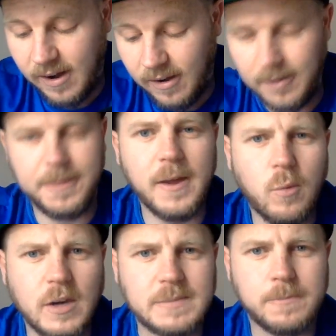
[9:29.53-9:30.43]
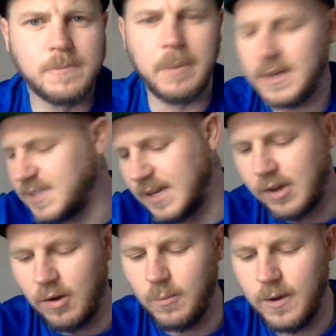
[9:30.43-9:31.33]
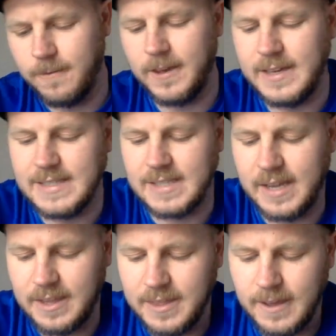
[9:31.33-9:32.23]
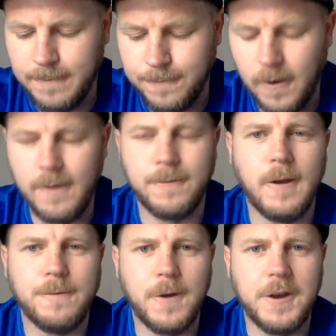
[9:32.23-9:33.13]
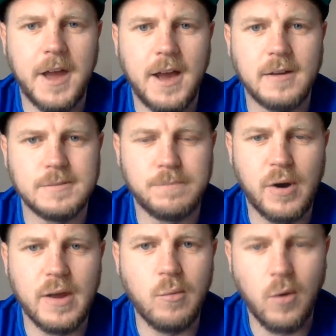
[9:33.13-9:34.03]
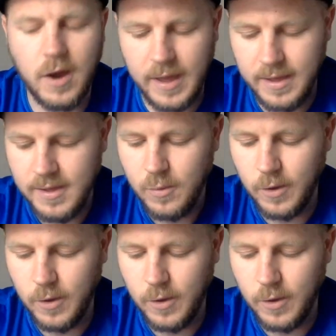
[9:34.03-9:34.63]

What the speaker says: I think what he's basically gone with is like the Firefly Funhouse, Bray Wyatt,